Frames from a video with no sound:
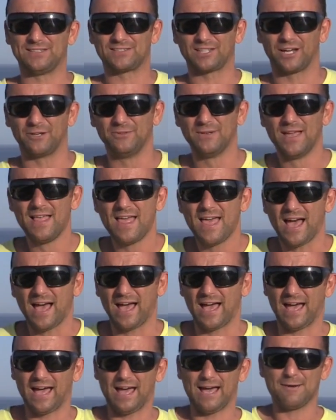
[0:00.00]
So
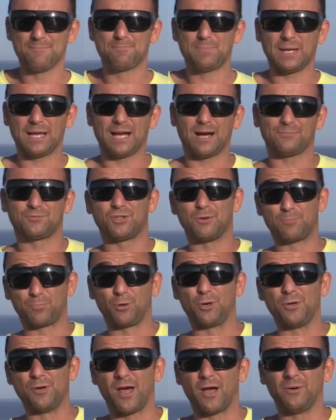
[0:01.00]
big up to
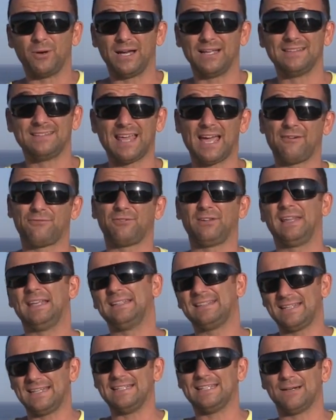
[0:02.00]
Bruno and definitely
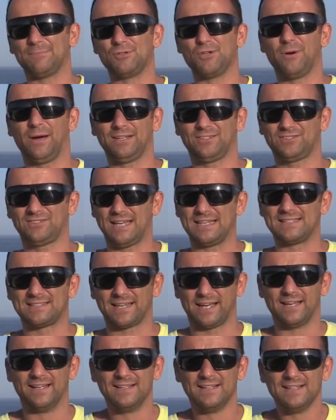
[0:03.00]
TWS
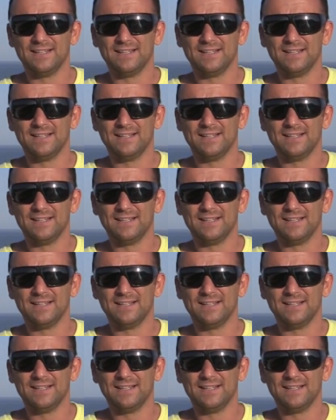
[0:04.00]
Centre.